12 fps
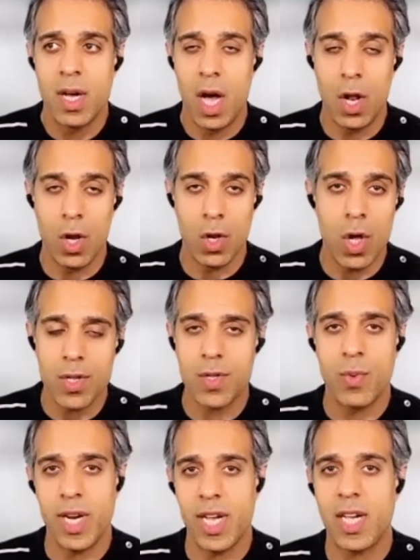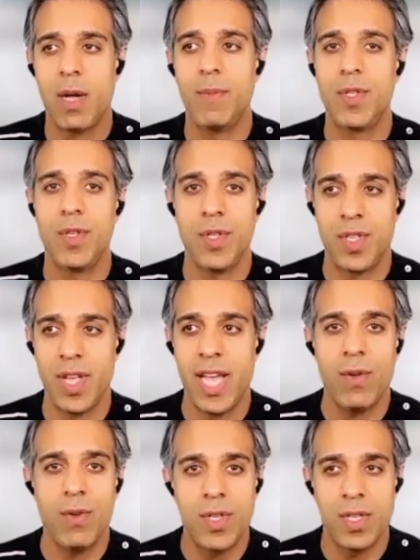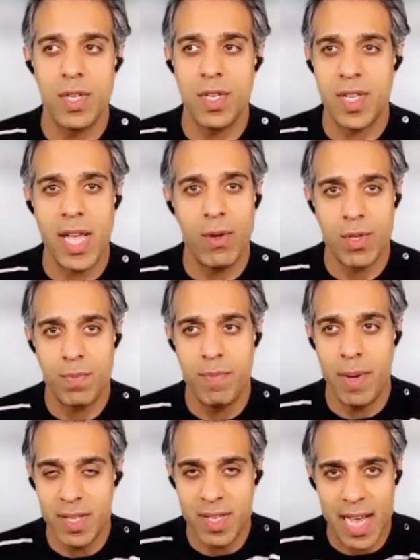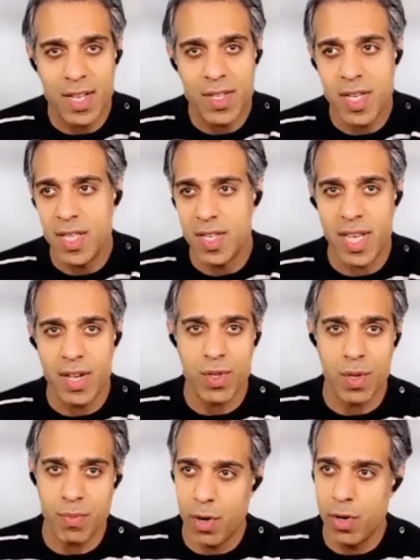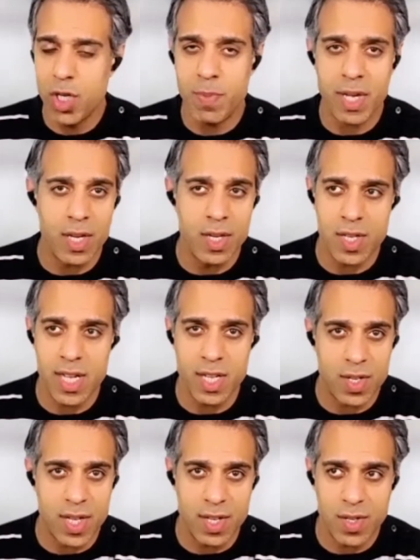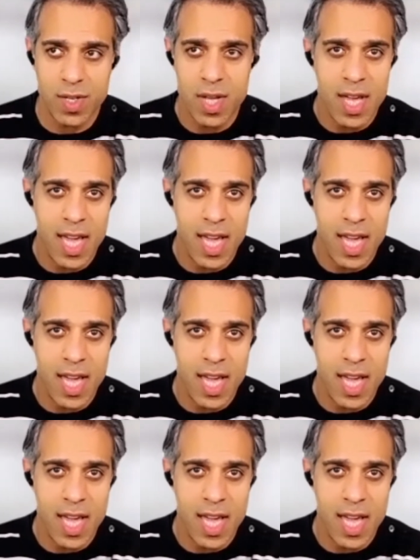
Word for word: a lot when it comes to sales and the sales mentality and the sales approach because it's it's